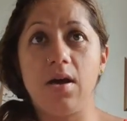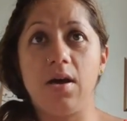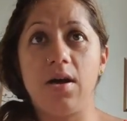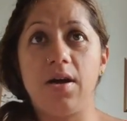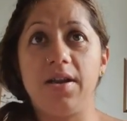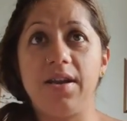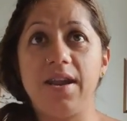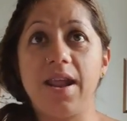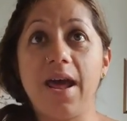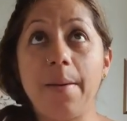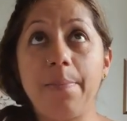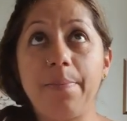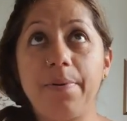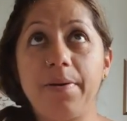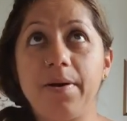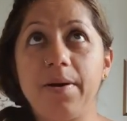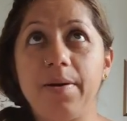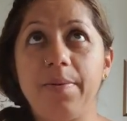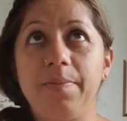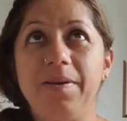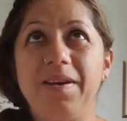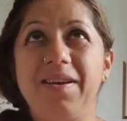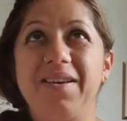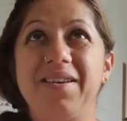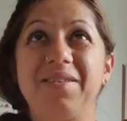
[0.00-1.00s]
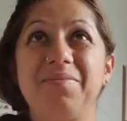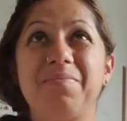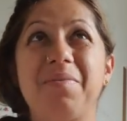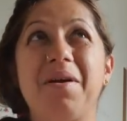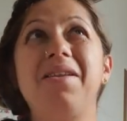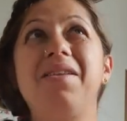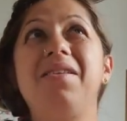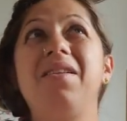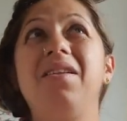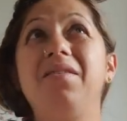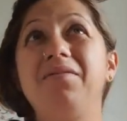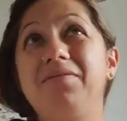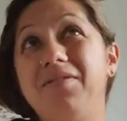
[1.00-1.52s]
nap, because my
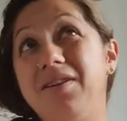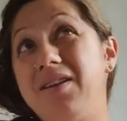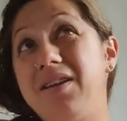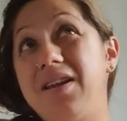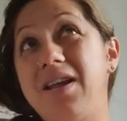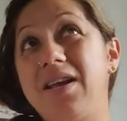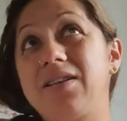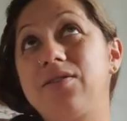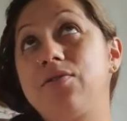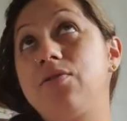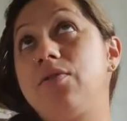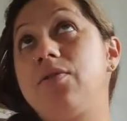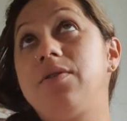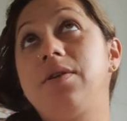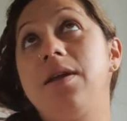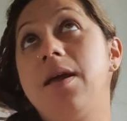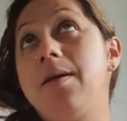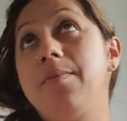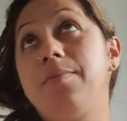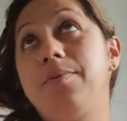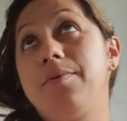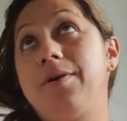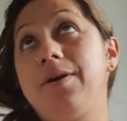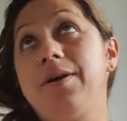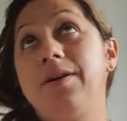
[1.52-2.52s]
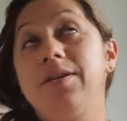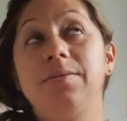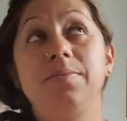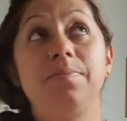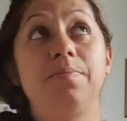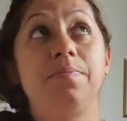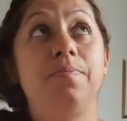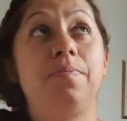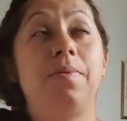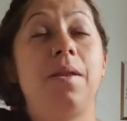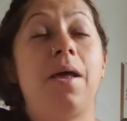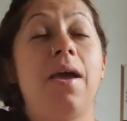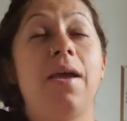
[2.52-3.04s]
lovely next door neighbor is
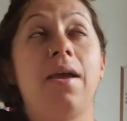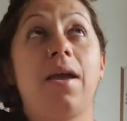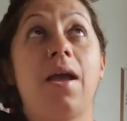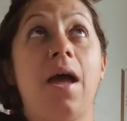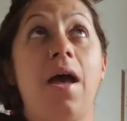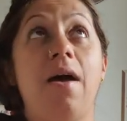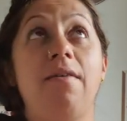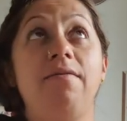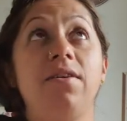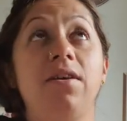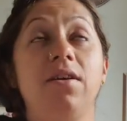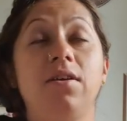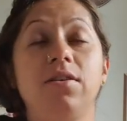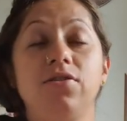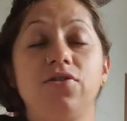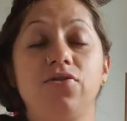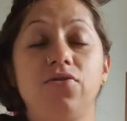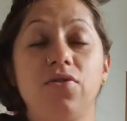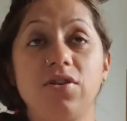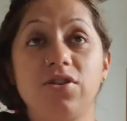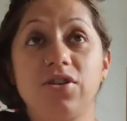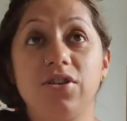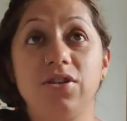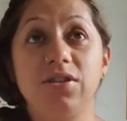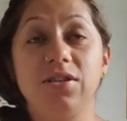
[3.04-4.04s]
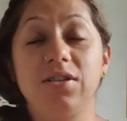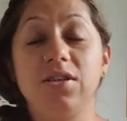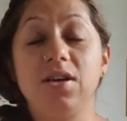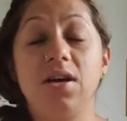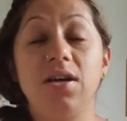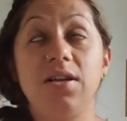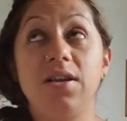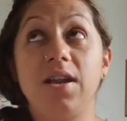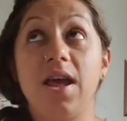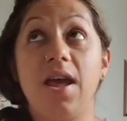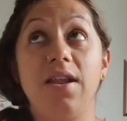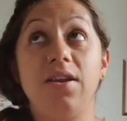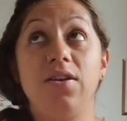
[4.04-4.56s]
like having construction
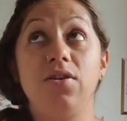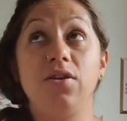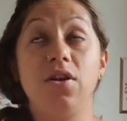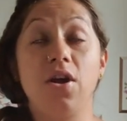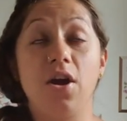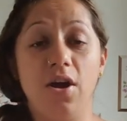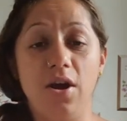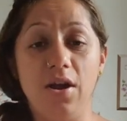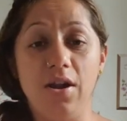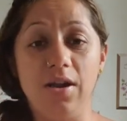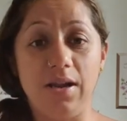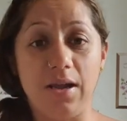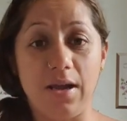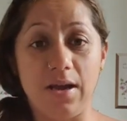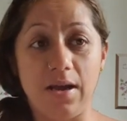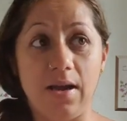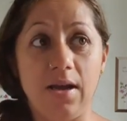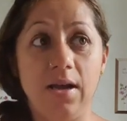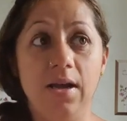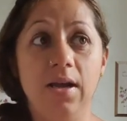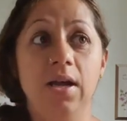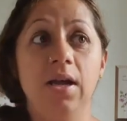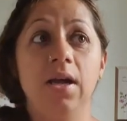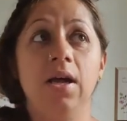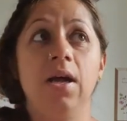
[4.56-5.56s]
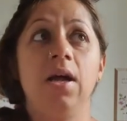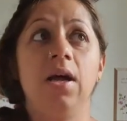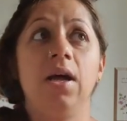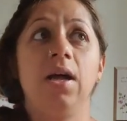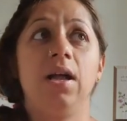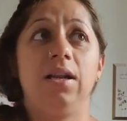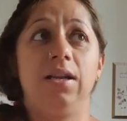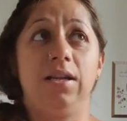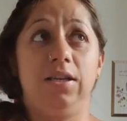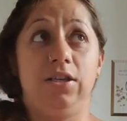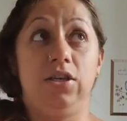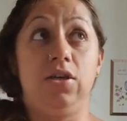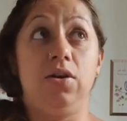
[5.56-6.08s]
done, and earlier,
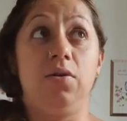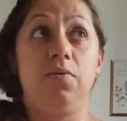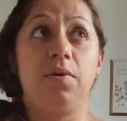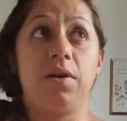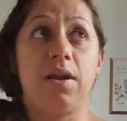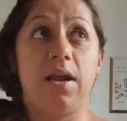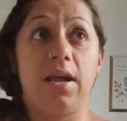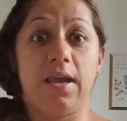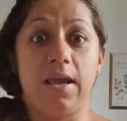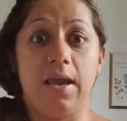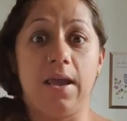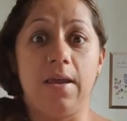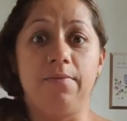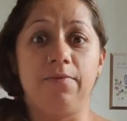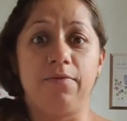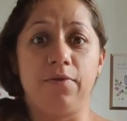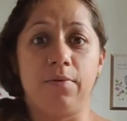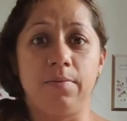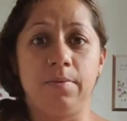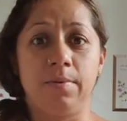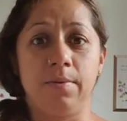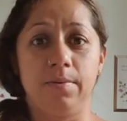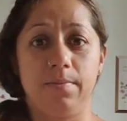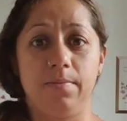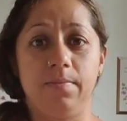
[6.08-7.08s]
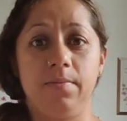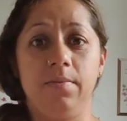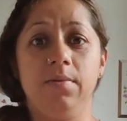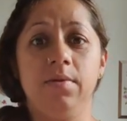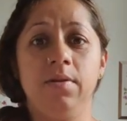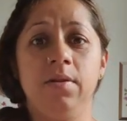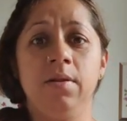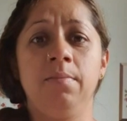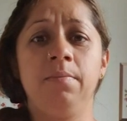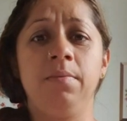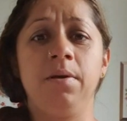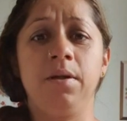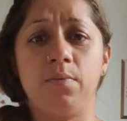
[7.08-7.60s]
literally when I came from
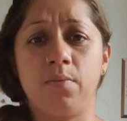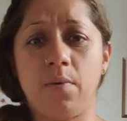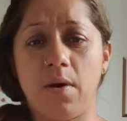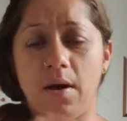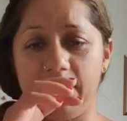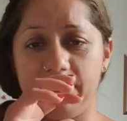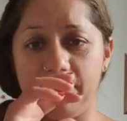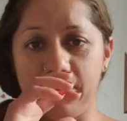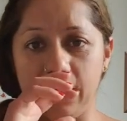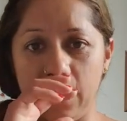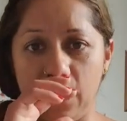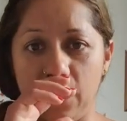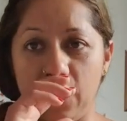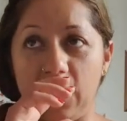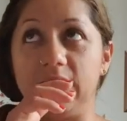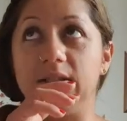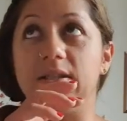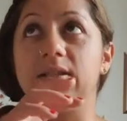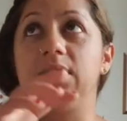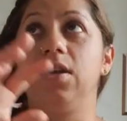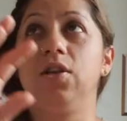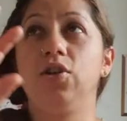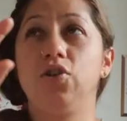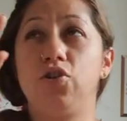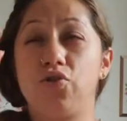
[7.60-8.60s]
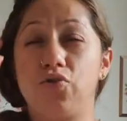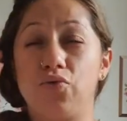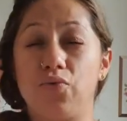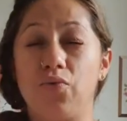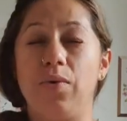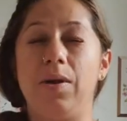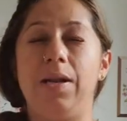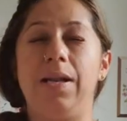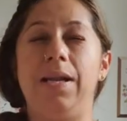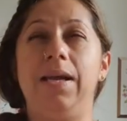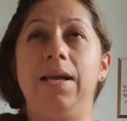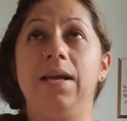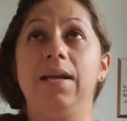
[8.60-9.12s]
the midwife, there was
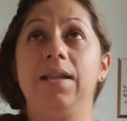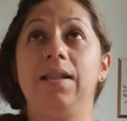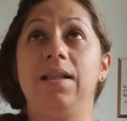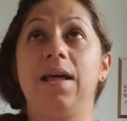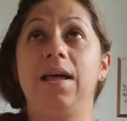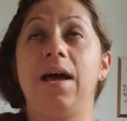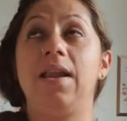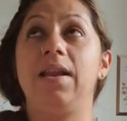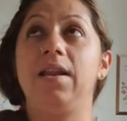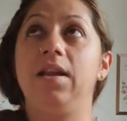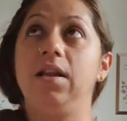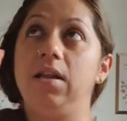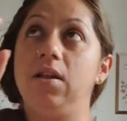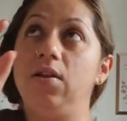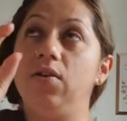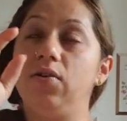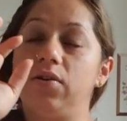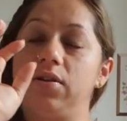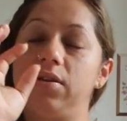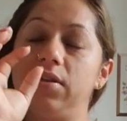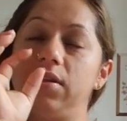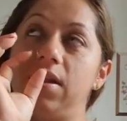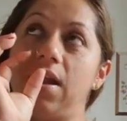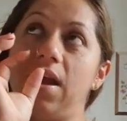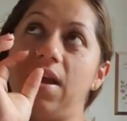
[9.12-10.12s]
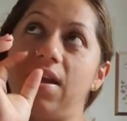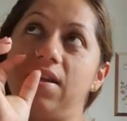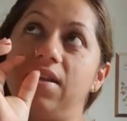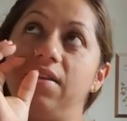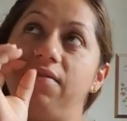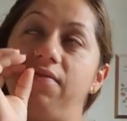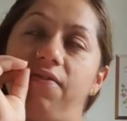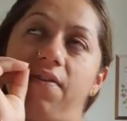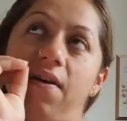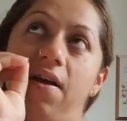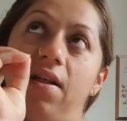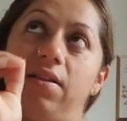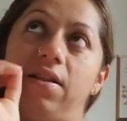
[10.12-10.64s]
drilling that it looked like it
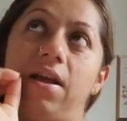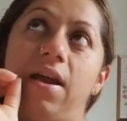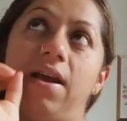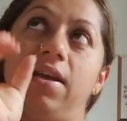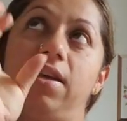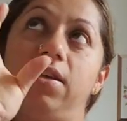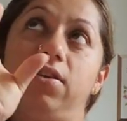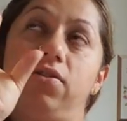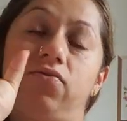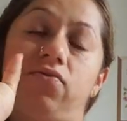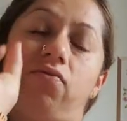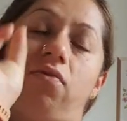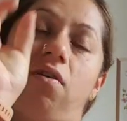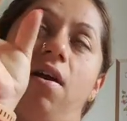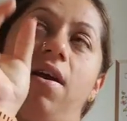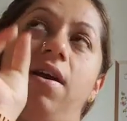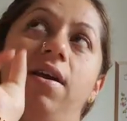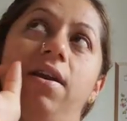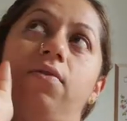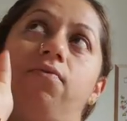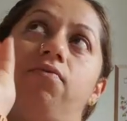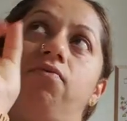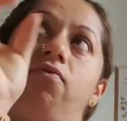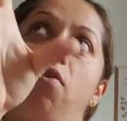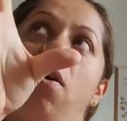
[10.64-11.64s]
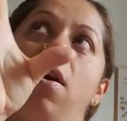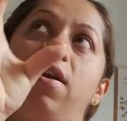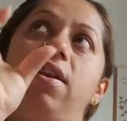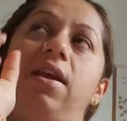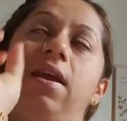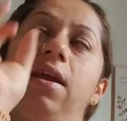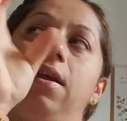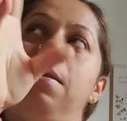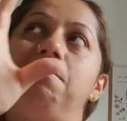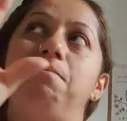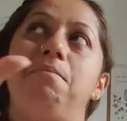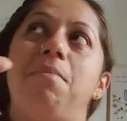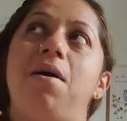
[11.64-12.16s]
felt like it's right
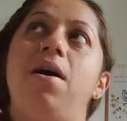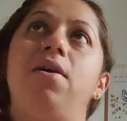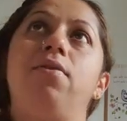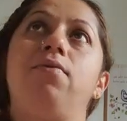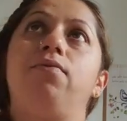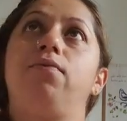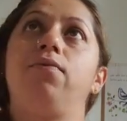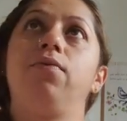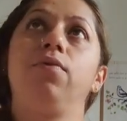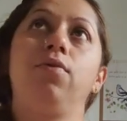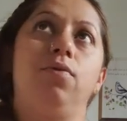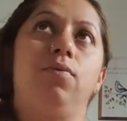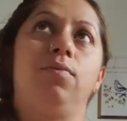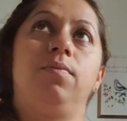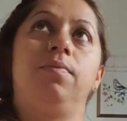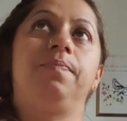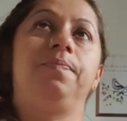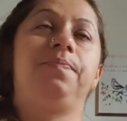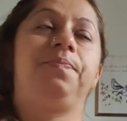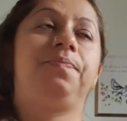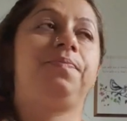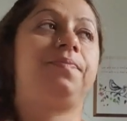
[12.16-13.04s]
in my room.